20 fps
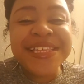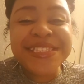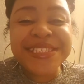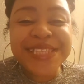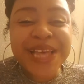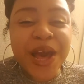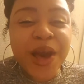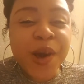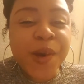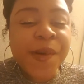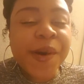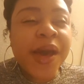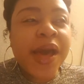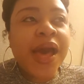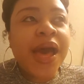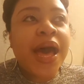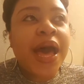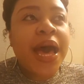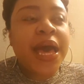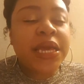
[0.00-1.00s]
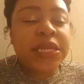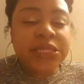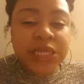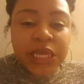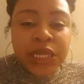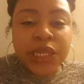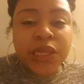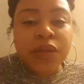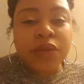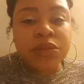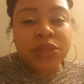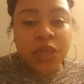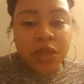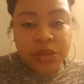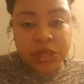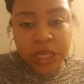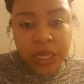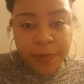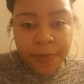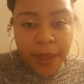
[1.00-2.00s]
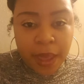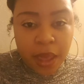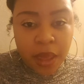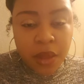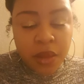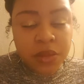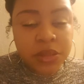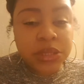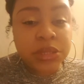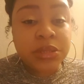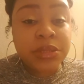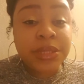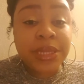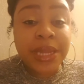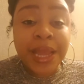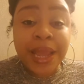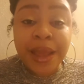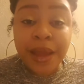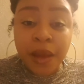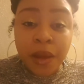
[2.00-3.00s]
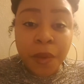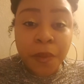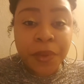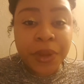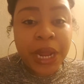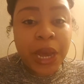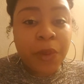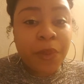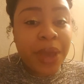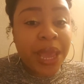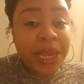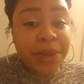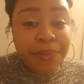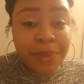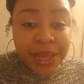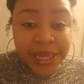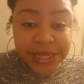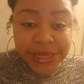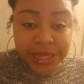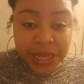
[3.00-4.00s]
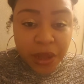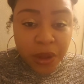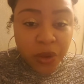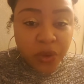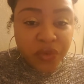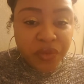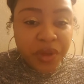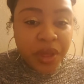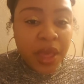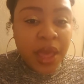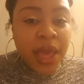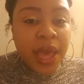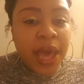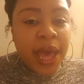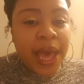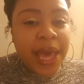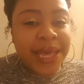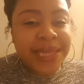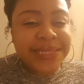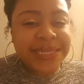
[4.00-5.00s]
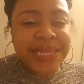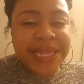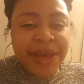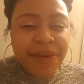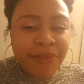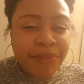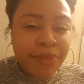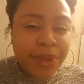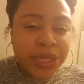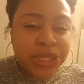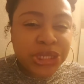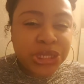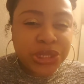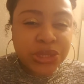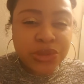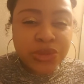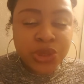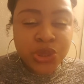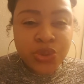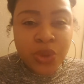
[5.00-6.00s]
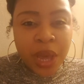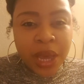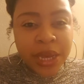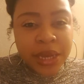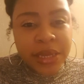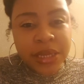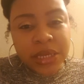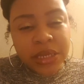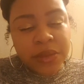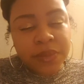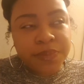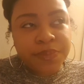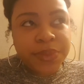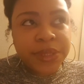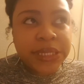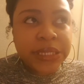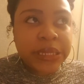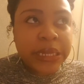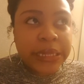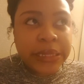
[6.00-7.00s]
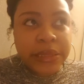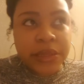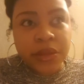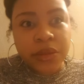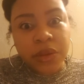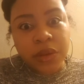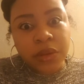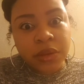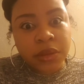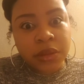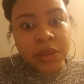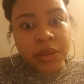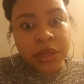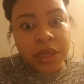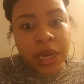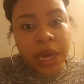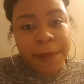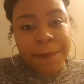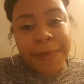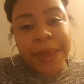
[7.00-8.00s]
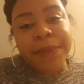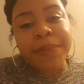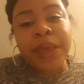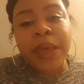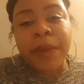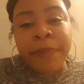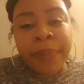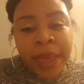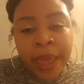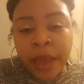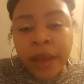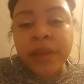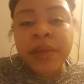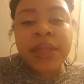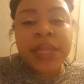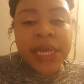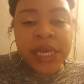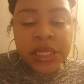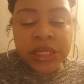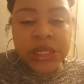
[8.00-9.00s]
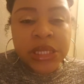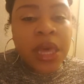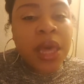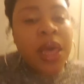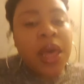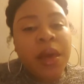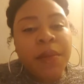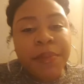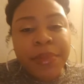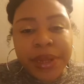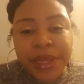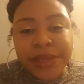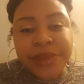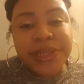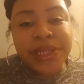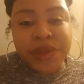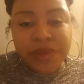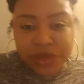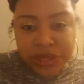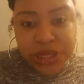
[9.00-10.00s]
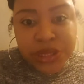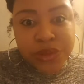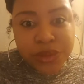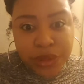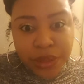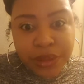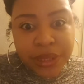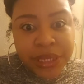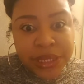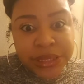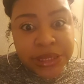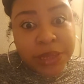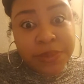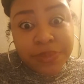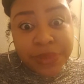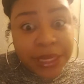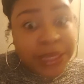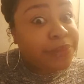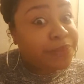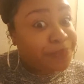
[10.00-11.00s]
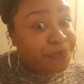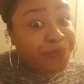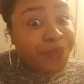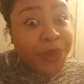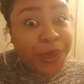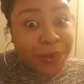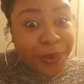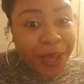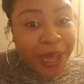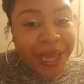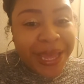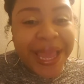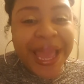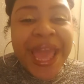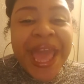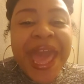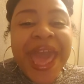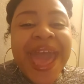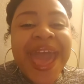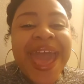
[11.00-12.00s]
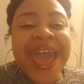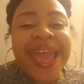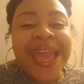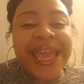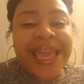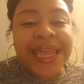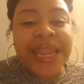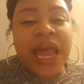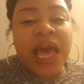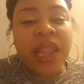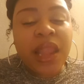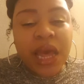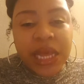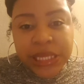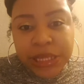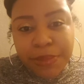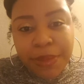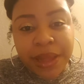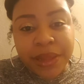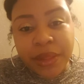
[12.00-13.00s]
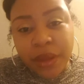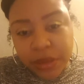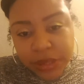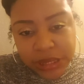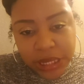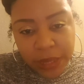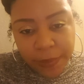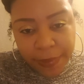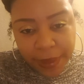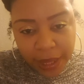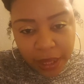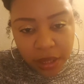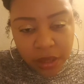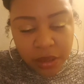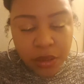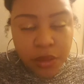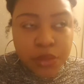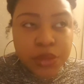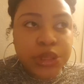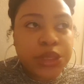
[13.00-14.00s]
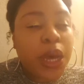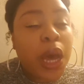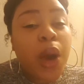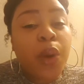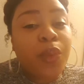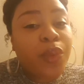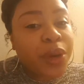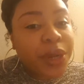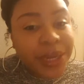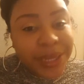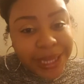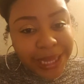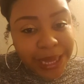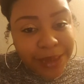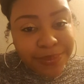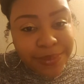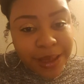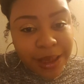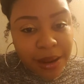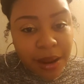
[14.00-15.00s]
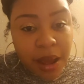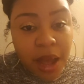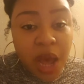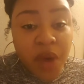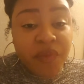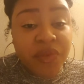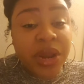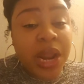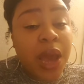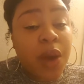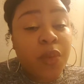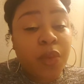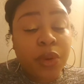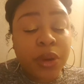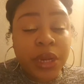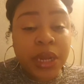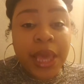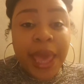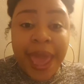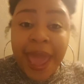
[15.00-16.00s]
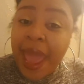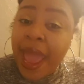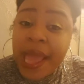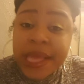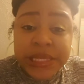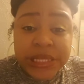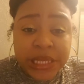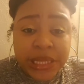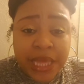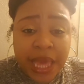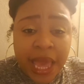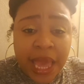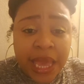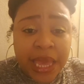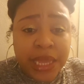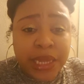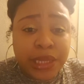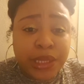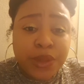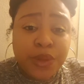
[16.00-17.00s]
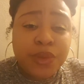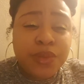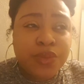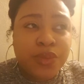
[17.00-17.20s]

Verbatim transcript: So I did lose 13 pounds. Now, when I weighed myself, I did have my shoes, so I could have been a little, maybe a pound less, but it was 230 something, okay? And I lost about 13 pounds. So I want to keep that off, and I want to add to that, and